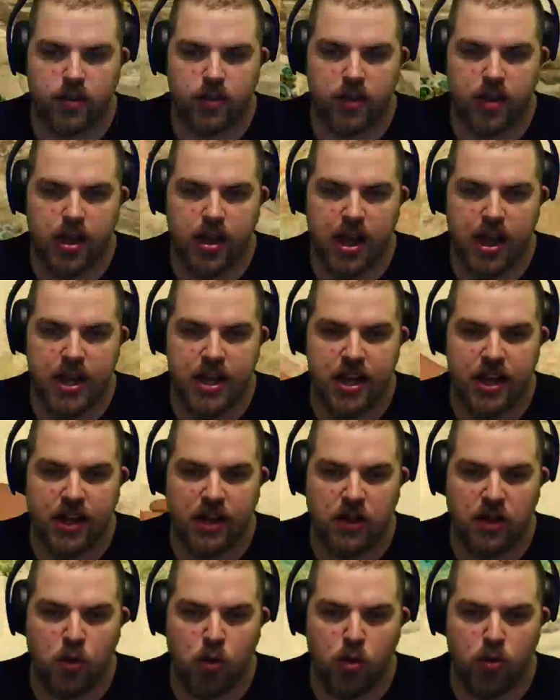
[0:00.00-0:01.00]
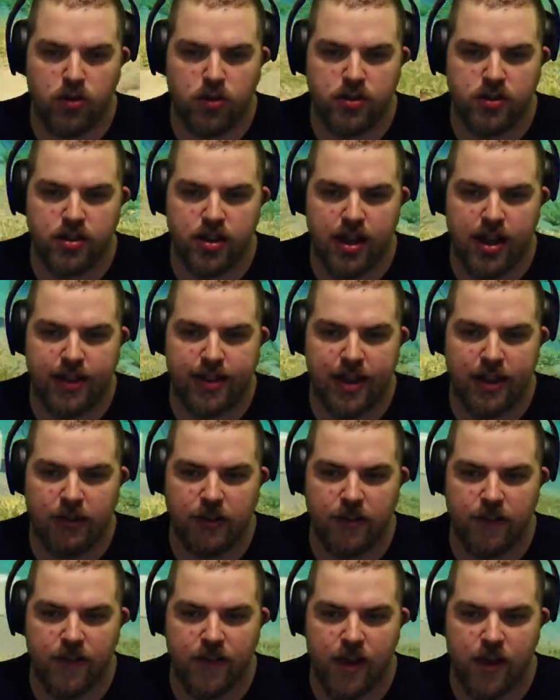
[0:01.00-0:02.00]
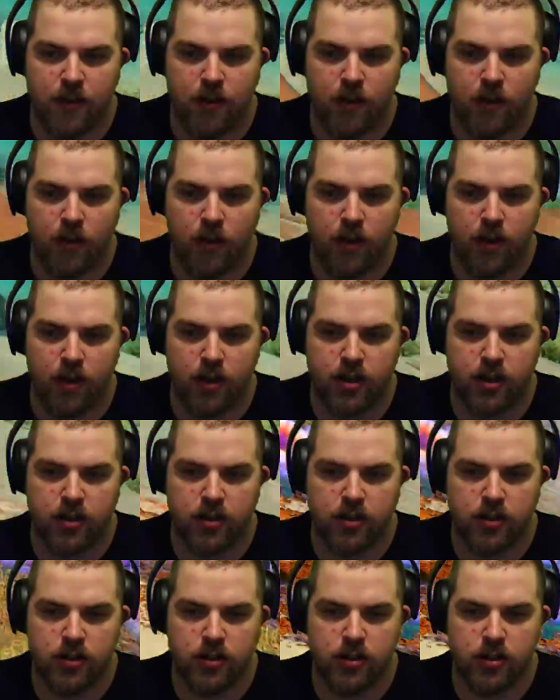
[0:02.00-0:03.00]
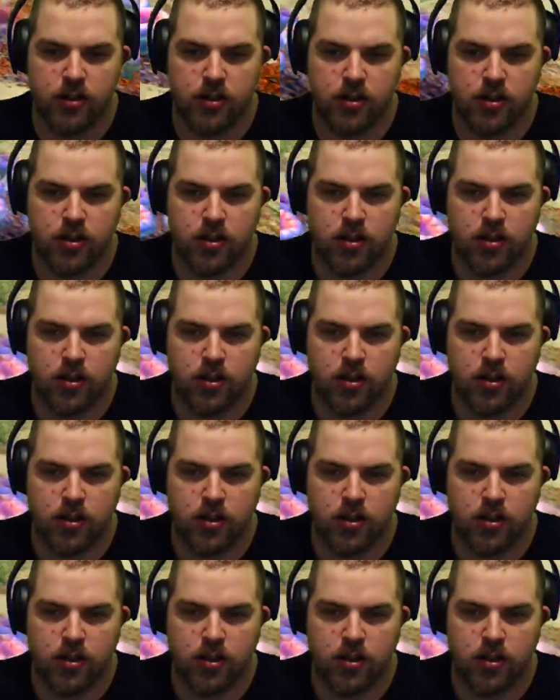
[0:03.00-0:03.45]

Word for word: and quartz, I think they're found on... Remaining.